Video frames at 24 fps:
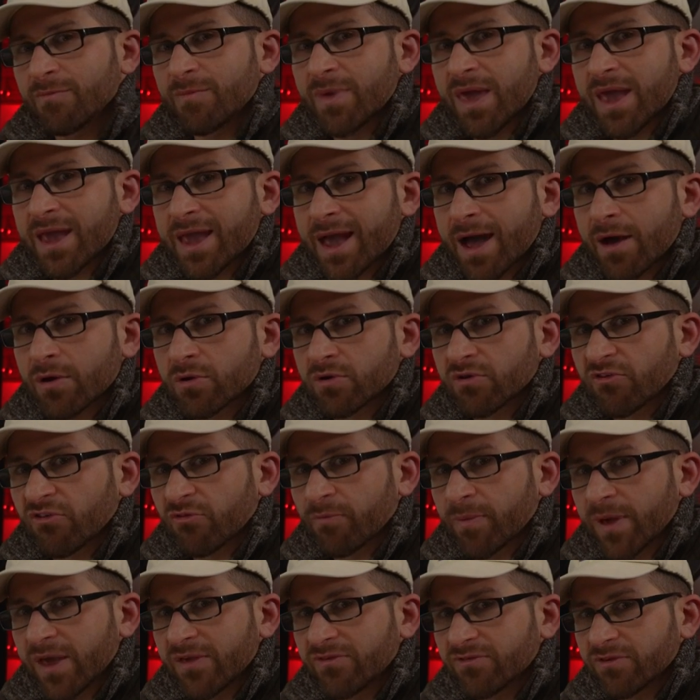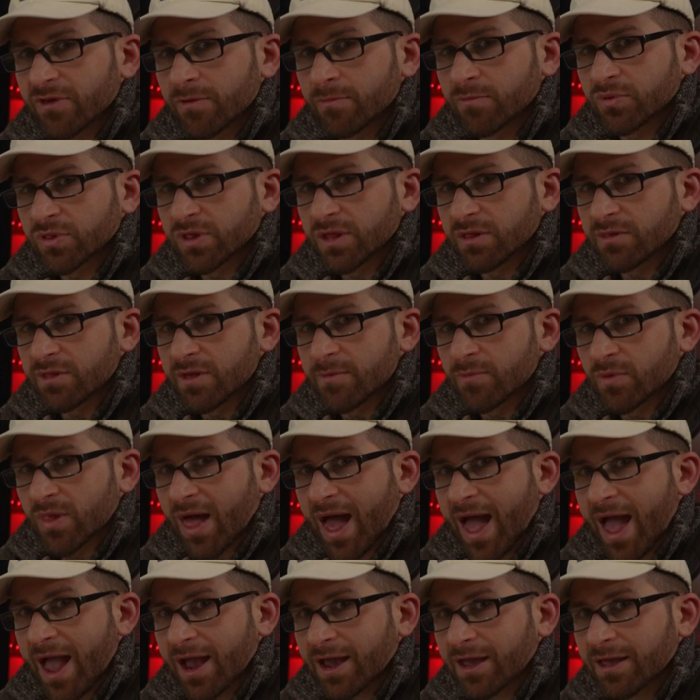to make outer space completely
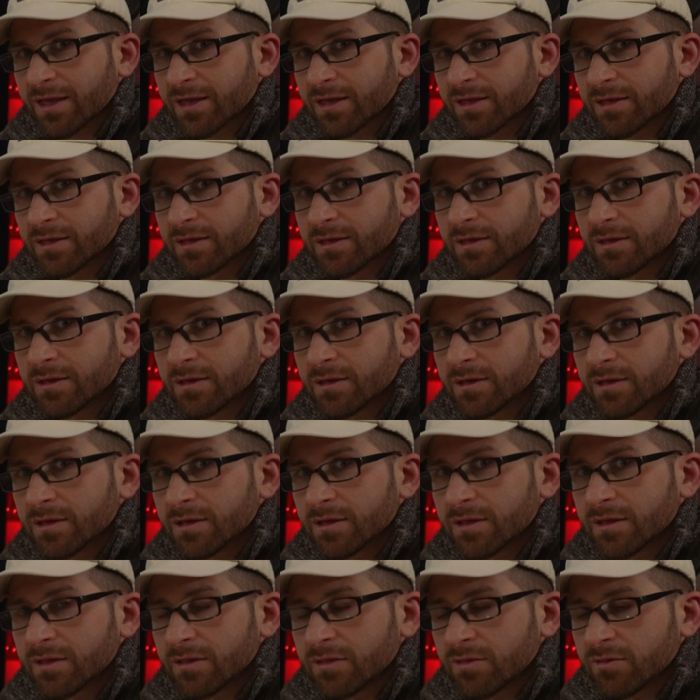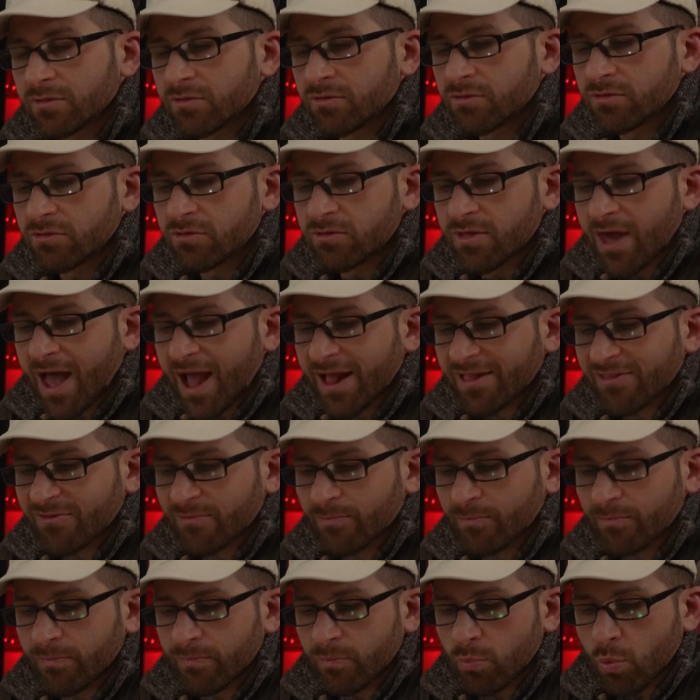black. That's
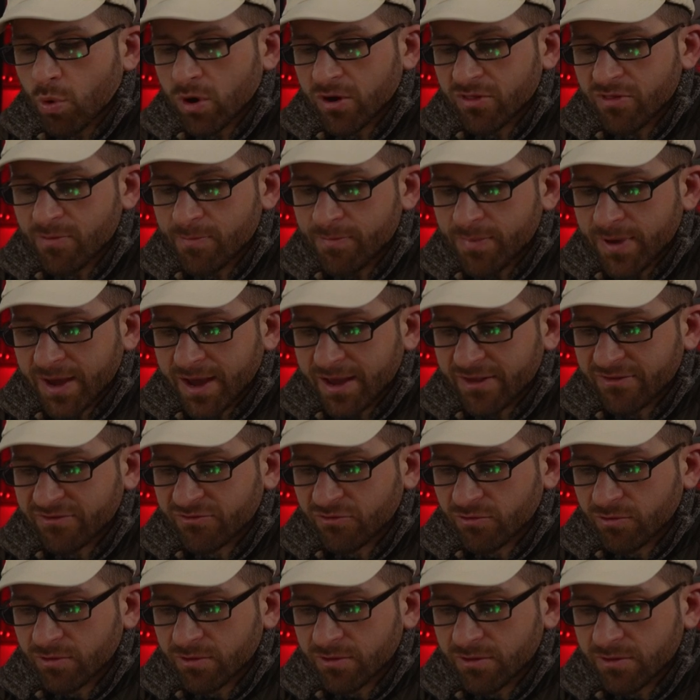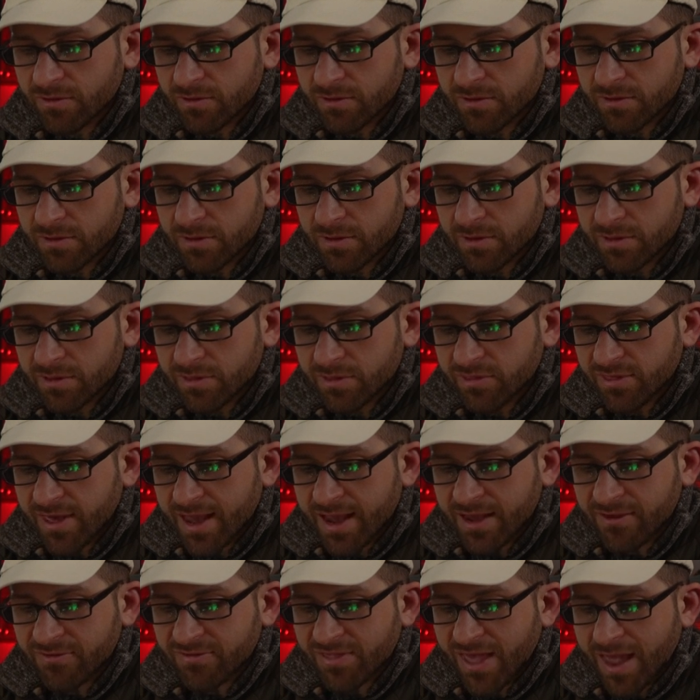one of the biggest
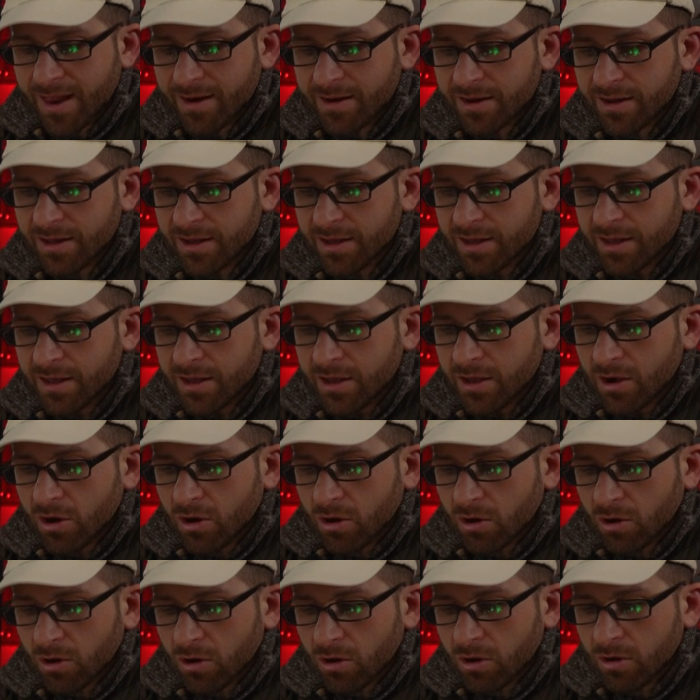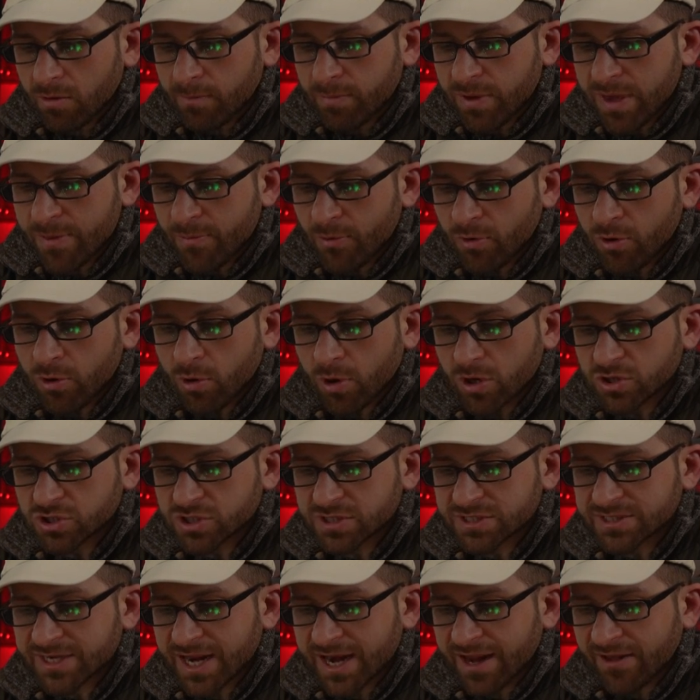things that people who are
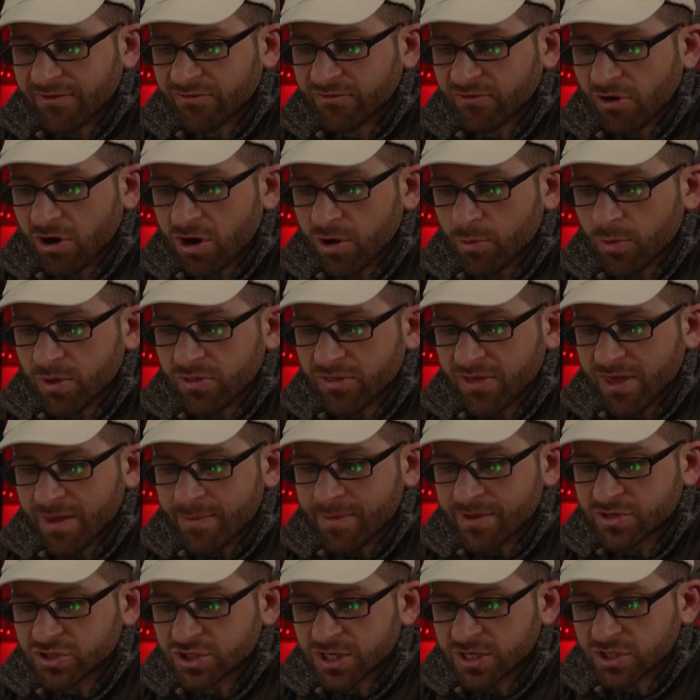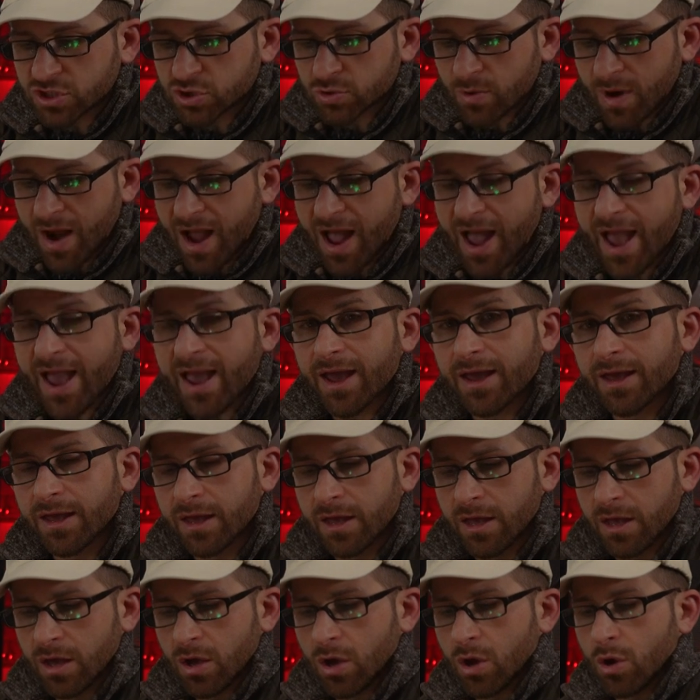just getting started with imaging try
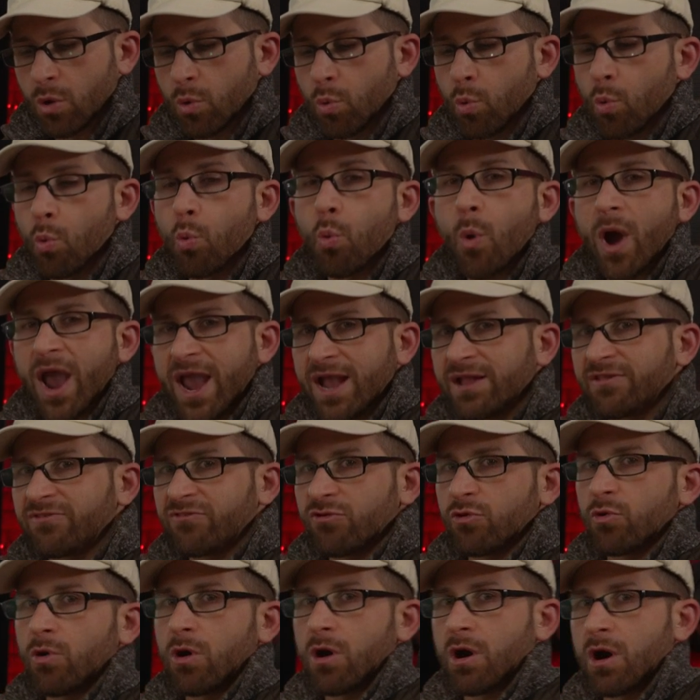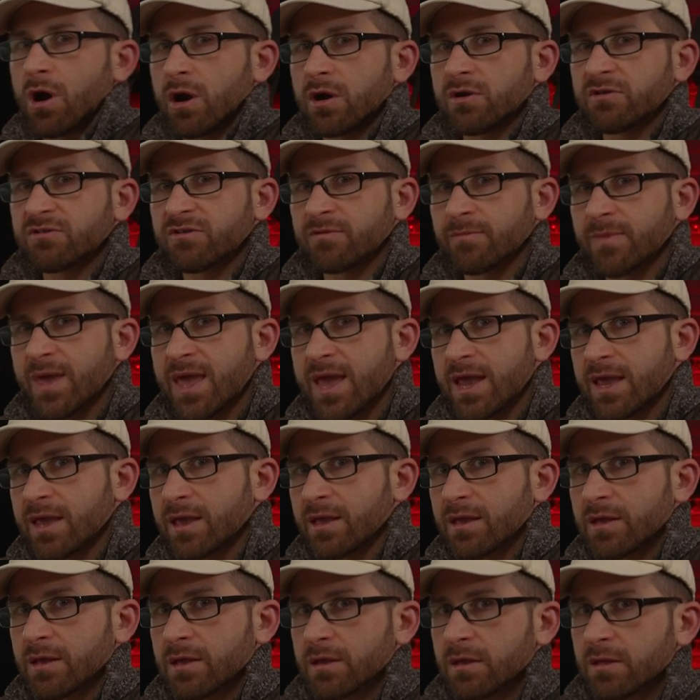way too hard, to make
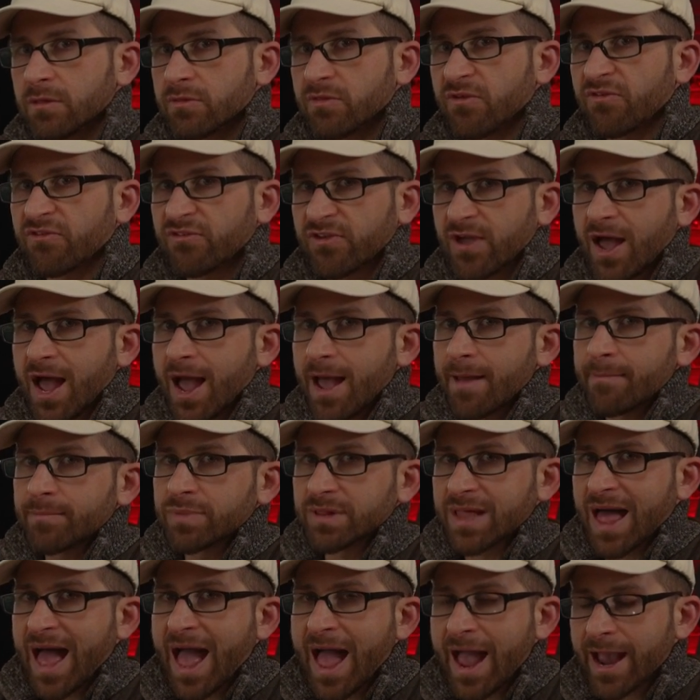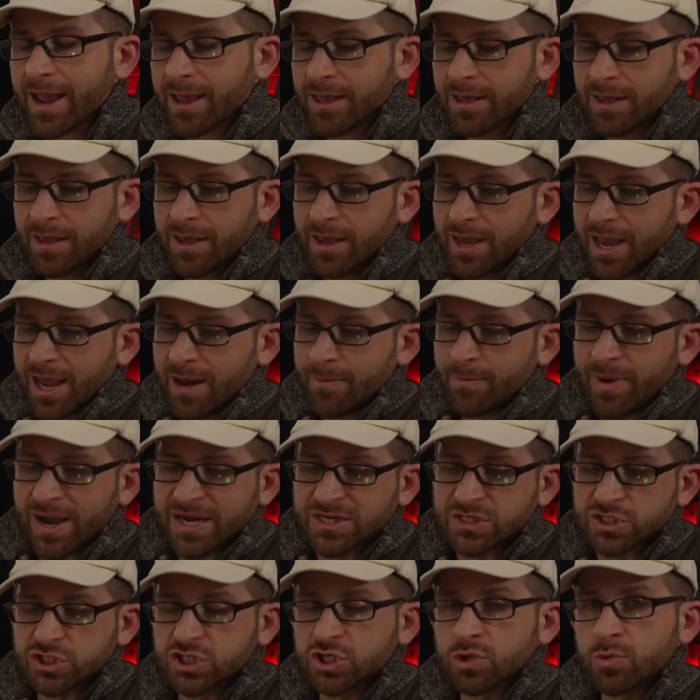the sky black. And by
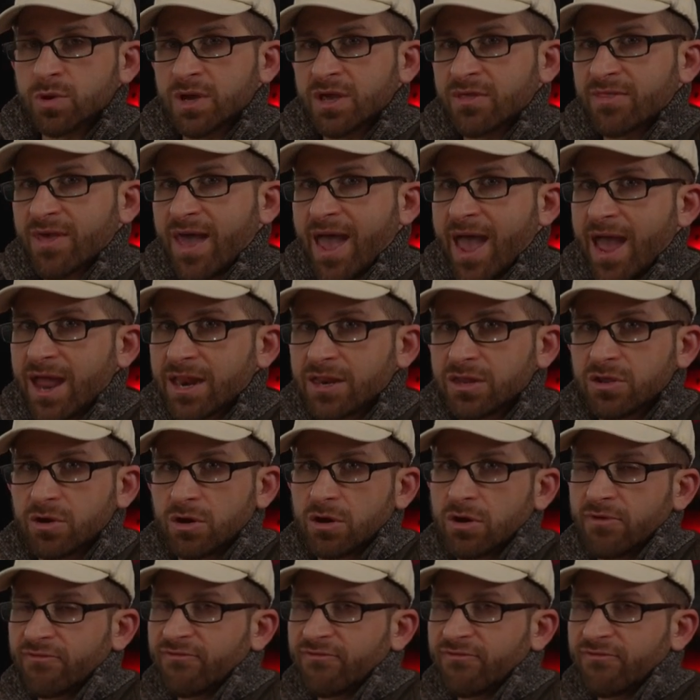doing that, you're